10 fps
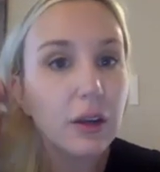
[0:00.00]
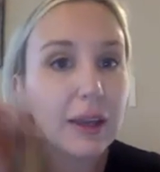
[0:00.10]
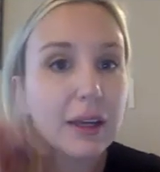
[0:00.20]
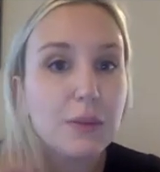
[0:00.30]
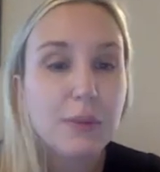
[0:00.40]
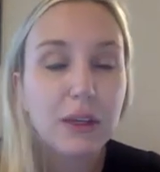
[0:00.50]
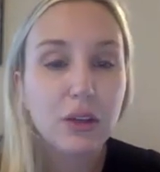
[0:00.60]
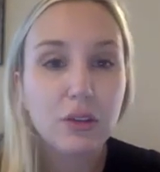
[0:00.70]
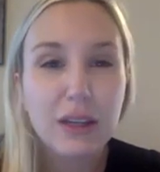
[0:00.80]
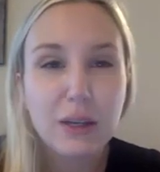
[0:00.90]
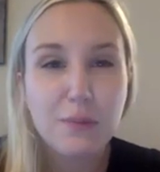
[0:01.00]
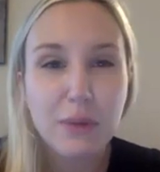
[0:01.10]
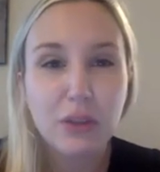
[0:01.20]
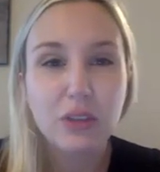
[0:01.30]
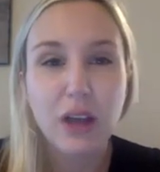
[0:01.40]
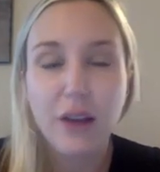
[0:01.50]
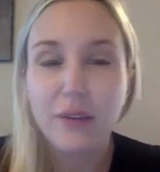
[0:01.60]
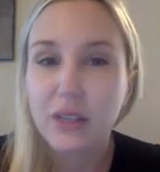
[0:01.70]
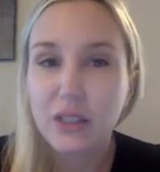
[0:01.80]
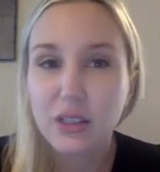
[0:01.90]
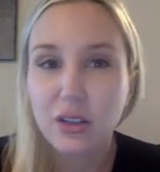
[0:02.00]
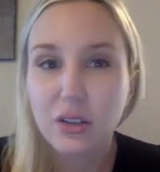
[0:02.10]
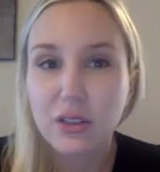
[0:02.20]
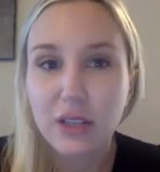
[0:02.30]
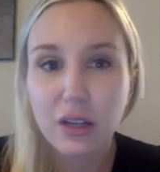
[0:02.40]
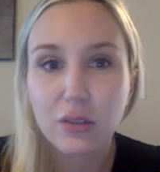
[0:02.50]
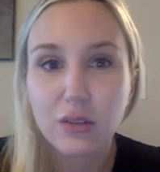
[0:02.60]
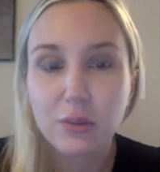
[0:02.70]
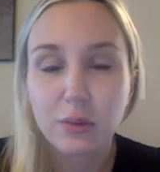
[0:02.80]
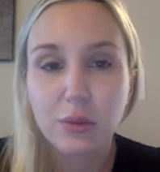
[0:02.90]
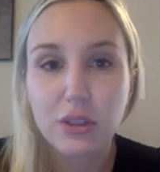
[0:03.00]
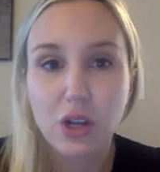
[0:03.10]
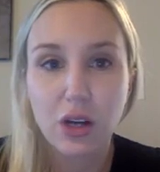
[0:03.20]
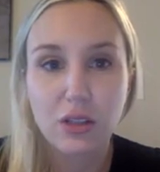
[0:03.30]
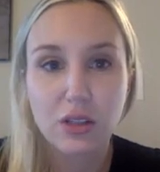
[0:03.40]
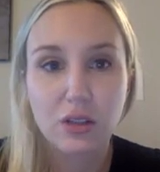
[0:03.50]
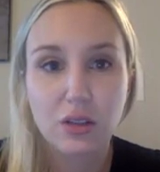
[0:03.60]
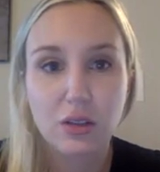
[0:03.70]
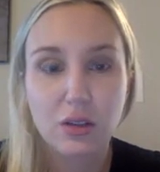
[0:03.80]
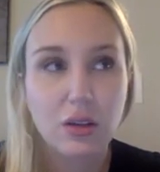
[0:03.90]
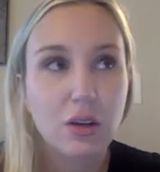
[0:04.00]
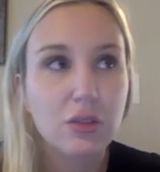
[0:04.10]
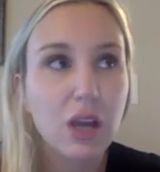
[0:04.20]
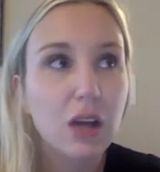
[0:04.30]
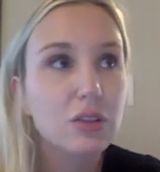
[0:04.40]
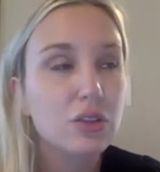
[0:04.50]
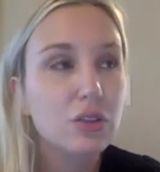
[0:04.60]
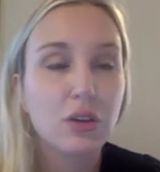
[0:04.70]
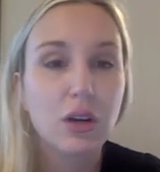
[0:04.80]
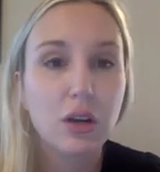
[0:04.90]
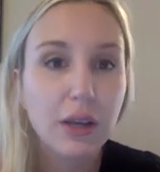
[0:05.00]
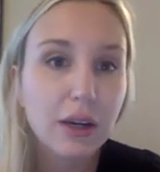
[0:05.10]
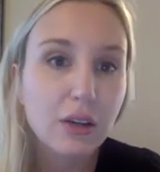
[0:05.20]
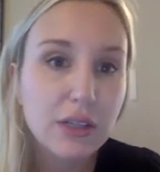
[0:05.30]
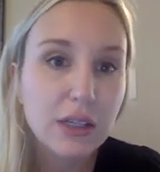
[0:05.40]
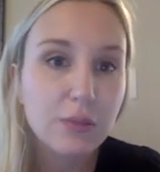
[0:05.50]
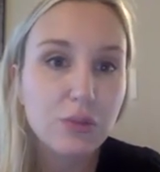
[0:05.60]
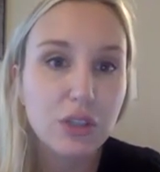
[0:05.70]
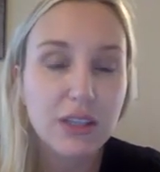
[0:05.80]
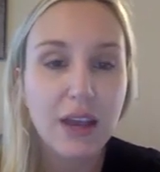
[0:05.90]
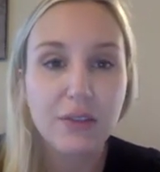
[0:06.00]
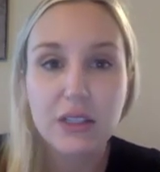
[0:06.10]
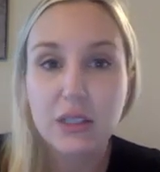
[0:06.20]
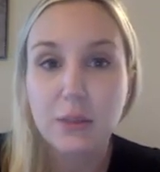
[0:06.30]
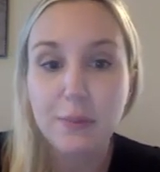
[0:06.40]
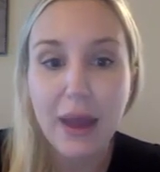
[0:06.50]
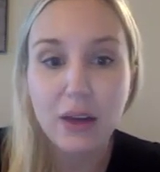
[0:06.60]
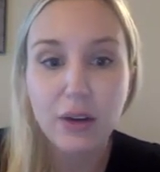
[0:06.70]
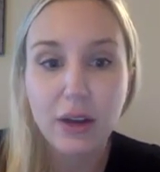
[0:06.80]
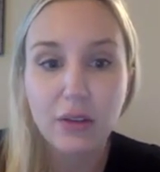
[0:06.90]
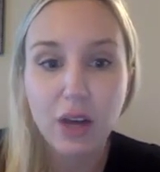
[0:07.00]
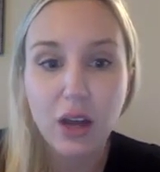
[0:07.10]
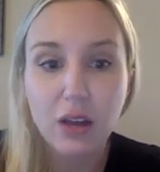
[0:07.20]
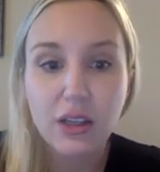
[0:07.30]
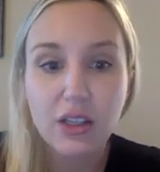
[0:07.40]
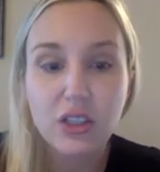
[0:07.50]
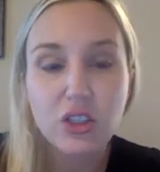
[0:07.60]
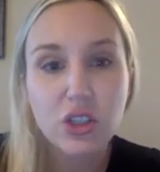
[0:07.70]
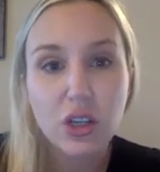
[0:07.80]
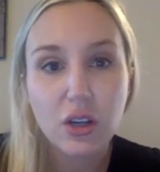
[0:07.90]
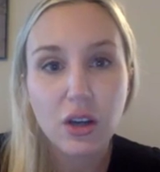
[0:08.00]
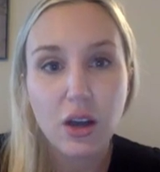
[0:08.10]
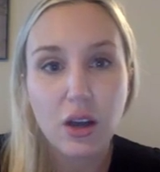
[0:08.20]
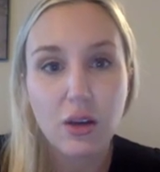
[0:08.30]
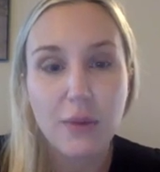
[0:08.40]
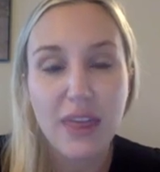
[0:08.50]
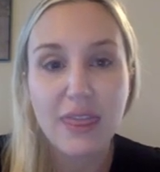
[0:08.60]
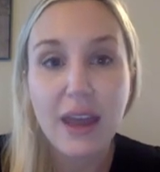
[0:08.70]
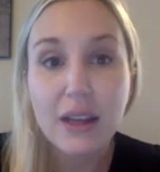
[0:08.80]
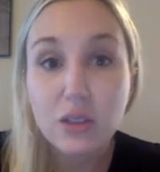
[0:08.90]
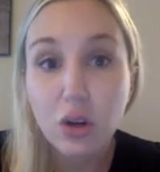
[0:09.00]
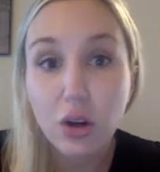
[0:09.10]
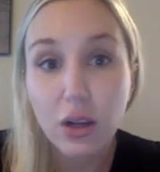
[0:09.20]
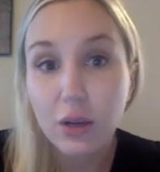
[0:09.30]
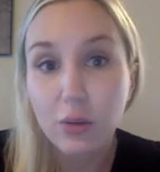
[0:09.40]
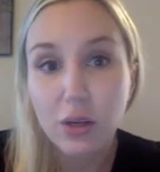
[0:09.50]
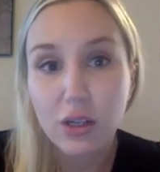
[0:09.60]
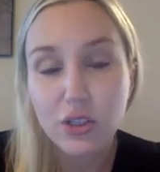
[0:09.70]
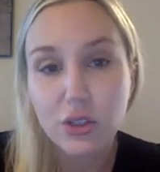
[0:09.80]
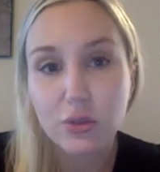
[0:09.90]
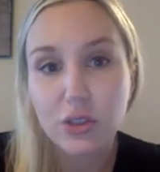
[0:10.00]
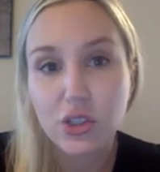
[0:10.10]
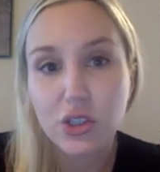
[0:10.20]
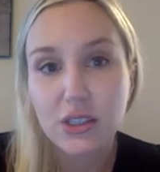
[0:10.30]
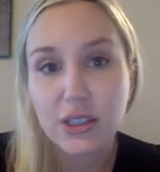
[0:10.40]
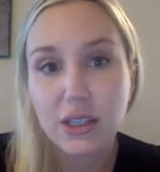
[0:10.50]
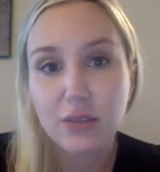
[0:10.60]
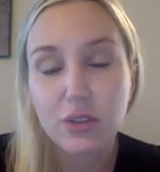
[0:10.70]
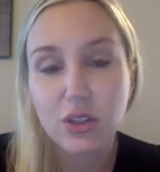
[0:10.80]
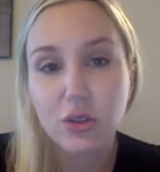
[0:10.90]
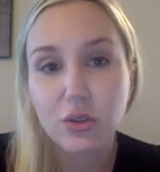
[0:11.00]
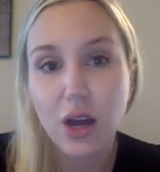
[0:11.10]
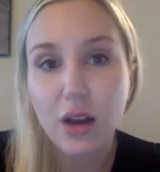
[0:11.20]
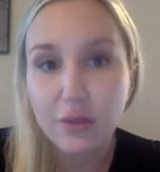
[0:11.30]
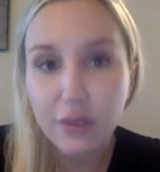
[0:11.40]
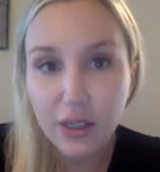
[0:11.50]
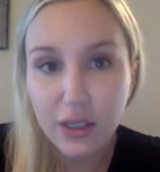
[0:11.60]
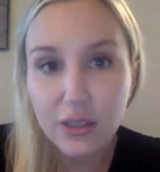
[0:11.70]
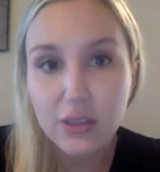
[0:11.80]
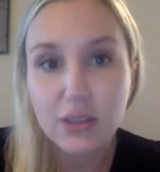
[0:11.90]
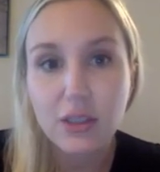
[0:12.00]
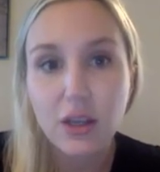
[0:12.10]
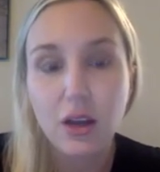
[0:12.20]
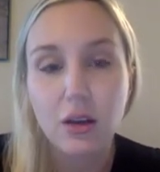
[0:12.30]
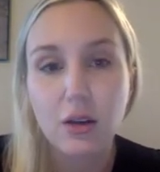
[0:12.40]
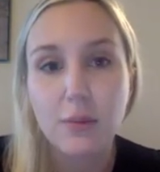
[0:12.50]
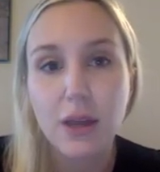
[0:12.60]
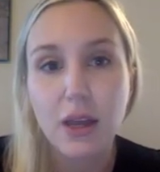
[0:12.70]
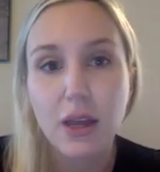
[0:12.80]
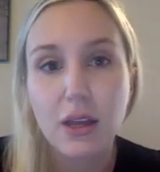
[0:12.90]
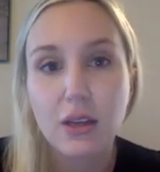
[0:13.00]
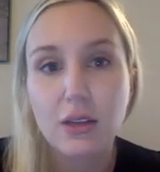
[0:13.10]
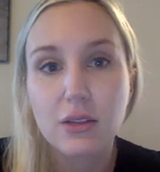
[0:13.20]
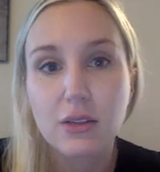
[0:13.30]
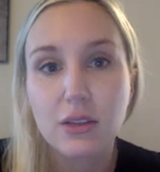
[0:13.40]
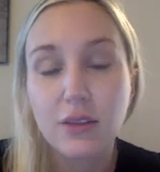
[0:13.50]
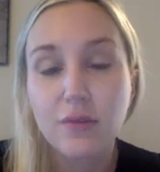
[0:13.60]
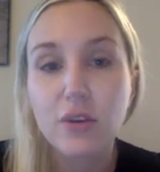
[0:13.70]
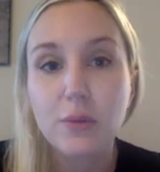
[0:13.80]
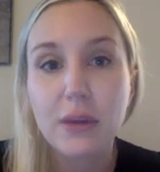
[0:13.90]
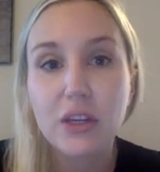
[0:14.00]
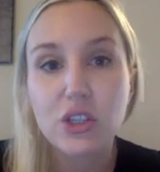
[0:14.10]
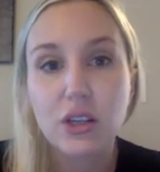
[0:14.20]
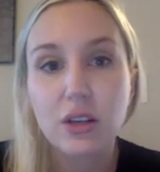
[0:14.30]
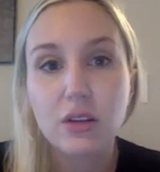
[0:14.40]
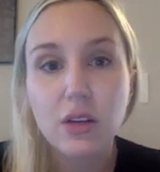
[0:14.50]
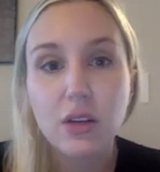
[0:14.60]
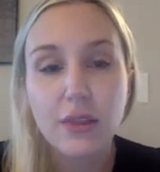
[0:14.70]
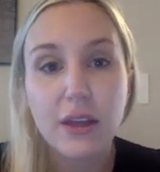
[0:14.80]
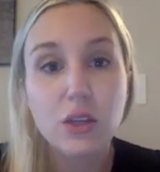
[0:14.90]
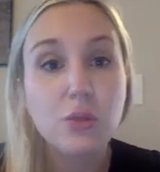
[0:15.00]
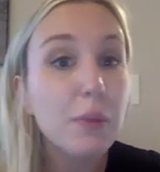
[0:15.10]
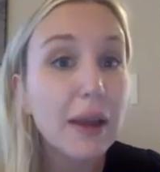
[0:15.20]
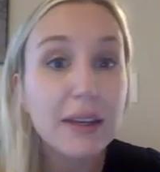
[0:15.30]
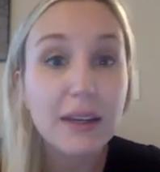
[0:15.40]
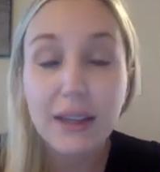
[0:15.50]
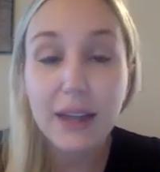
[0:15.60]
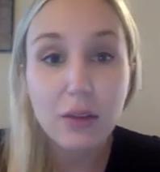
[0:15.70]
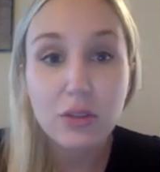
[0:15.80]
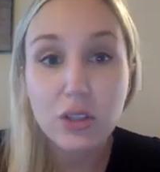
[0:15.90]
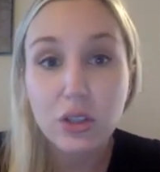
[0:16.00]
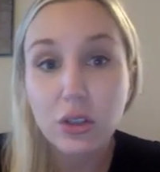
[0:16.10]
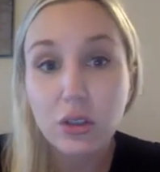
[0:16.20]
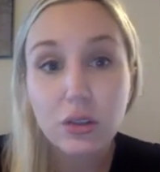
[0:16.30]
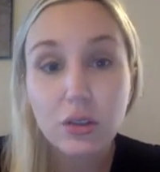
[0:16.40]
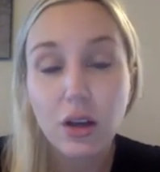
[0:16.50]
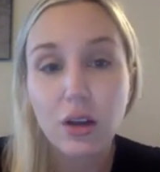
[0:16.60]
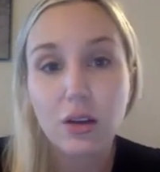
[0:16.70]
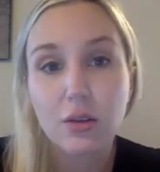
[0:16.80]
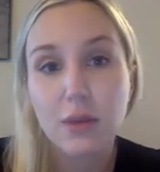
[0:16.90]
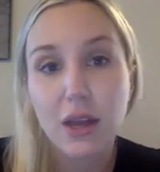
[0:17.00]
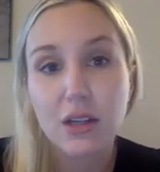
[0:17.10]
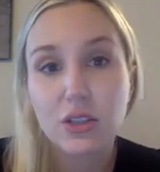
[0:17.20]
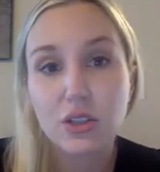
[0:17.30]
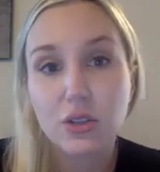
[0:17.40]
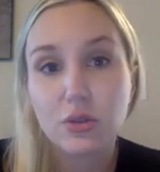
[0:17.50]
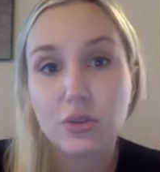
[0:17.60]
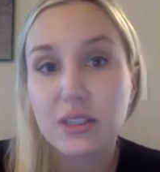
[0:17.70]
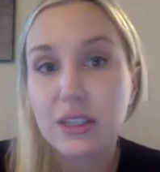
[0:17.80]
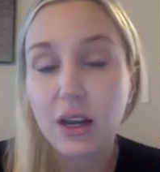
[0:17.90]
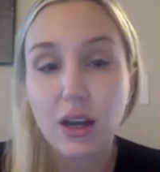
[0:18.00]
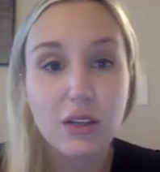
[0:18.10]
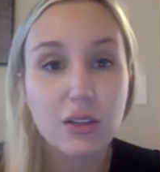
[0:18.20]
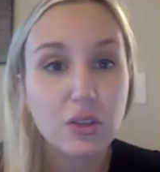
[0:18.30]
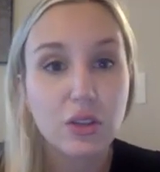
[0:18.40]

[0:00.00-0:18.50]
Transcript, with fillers: it can be, it can build confidence in ourselves when we talk to our doctors or our care team, just having some background knowledge. Um, and that's all I want to do is just give you confidence um, and the information that you might encounter um, as you see us